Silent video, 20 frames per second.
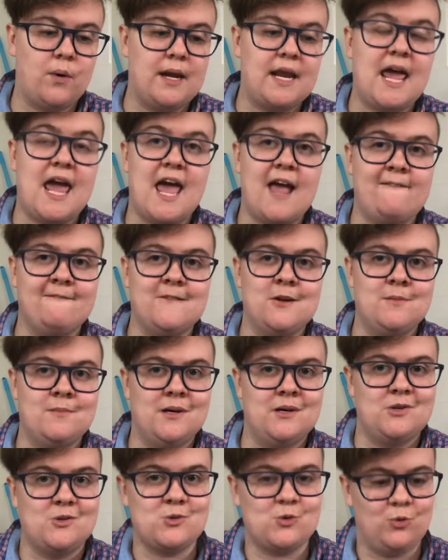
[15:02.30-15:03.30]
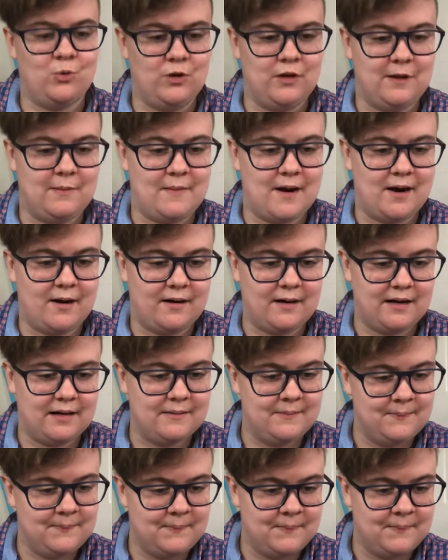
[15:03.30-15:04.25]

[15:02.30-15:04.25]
in every middle school in America.